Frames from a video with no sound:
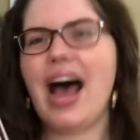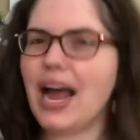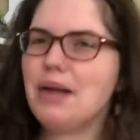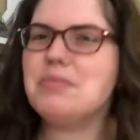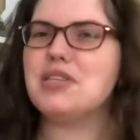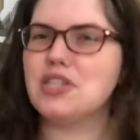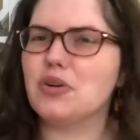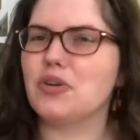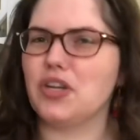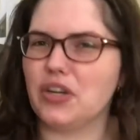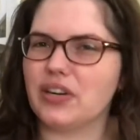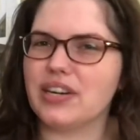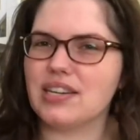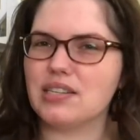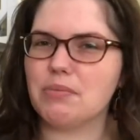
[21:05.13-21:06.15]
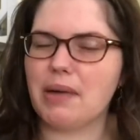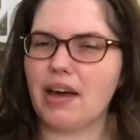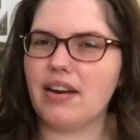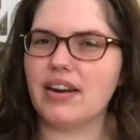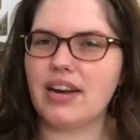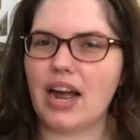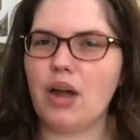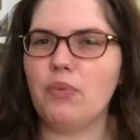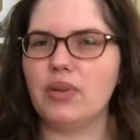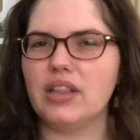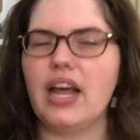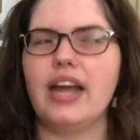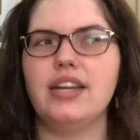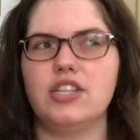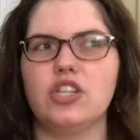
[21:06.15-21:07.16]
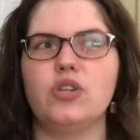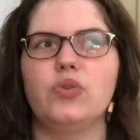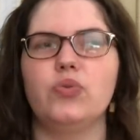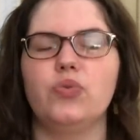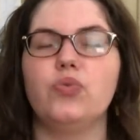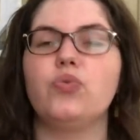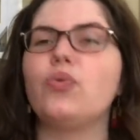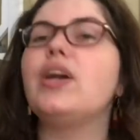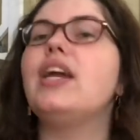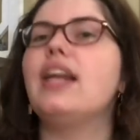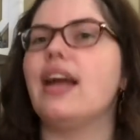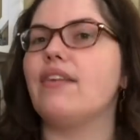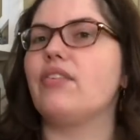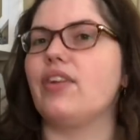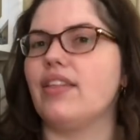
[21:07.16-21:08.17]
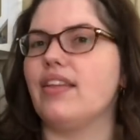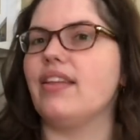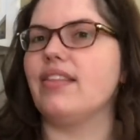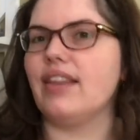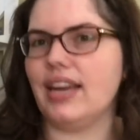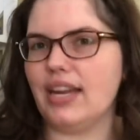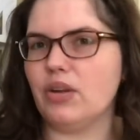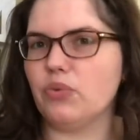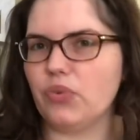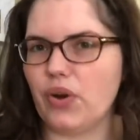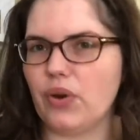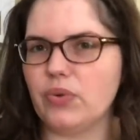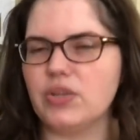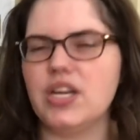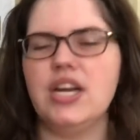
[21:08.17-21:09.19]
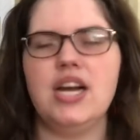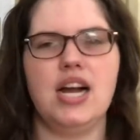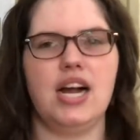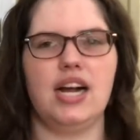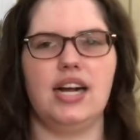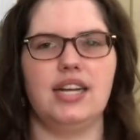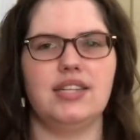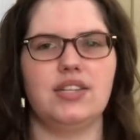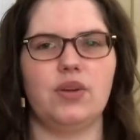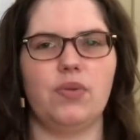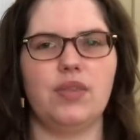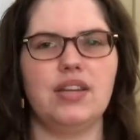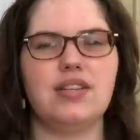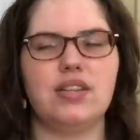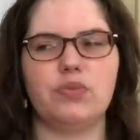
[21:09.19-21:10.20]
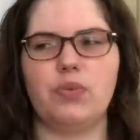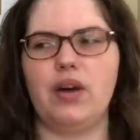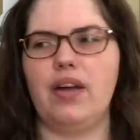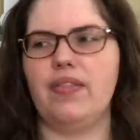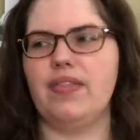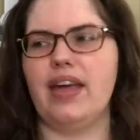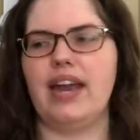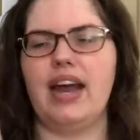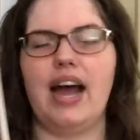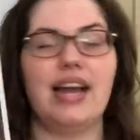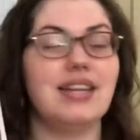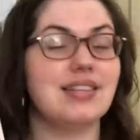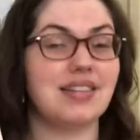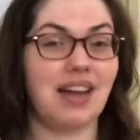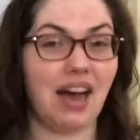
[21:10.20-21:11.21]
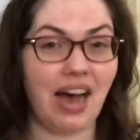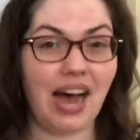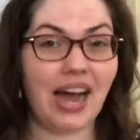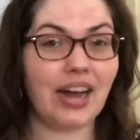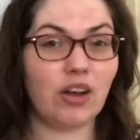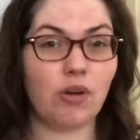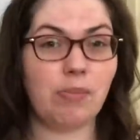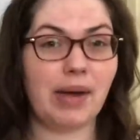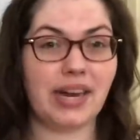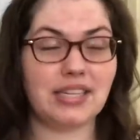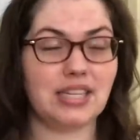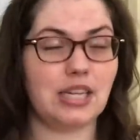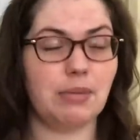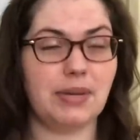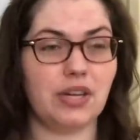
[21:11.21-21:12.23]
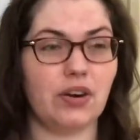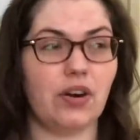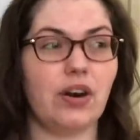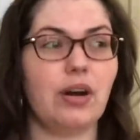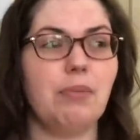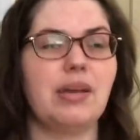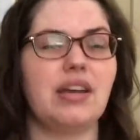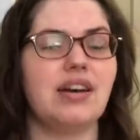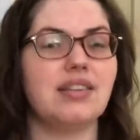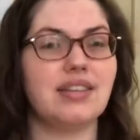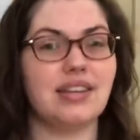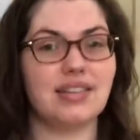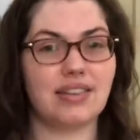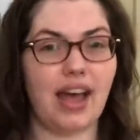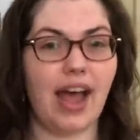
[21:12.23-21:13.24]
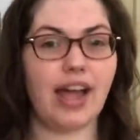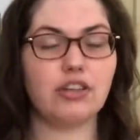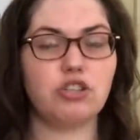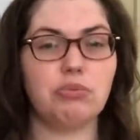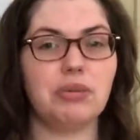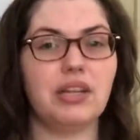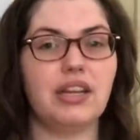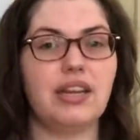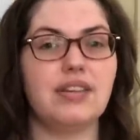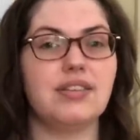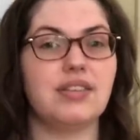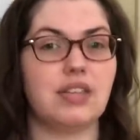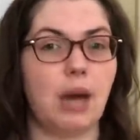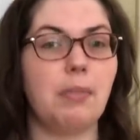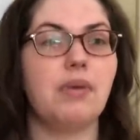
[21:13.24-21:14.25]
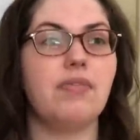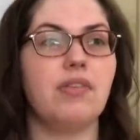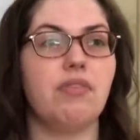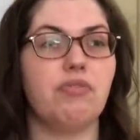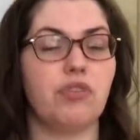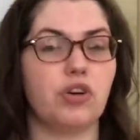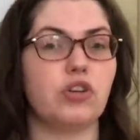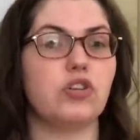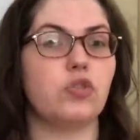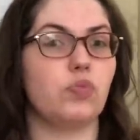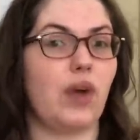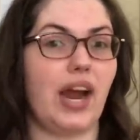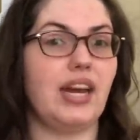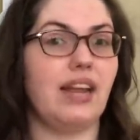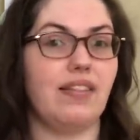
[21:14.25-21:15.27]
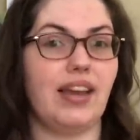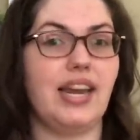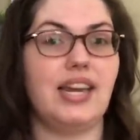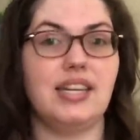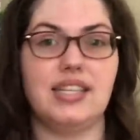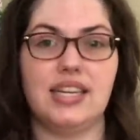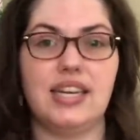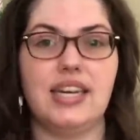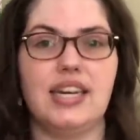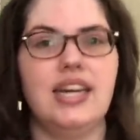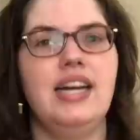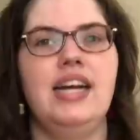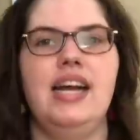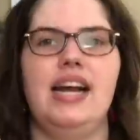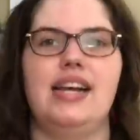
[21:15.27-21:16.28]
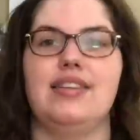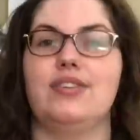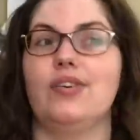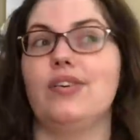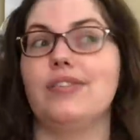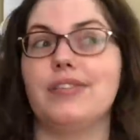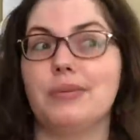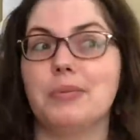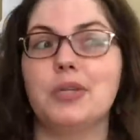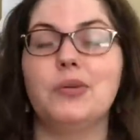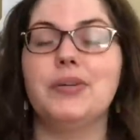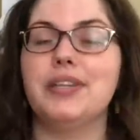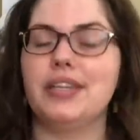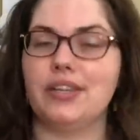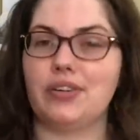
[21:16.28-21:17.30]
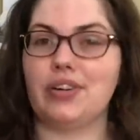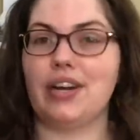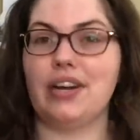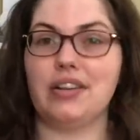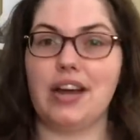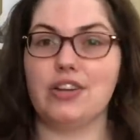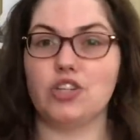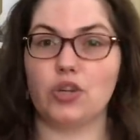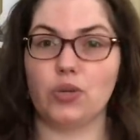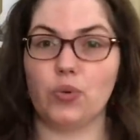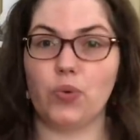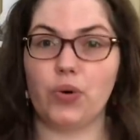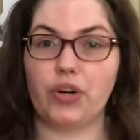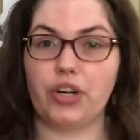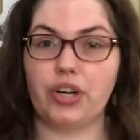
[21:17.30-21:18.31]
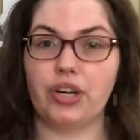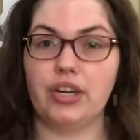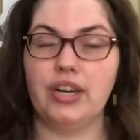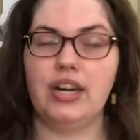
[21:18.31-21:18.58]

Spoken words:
I'm still curious about it. I would like to read everything that he wrote. And so this is one that is high on my TBR because it is actually some of the first writing that he did. And so I'm going in chronological order.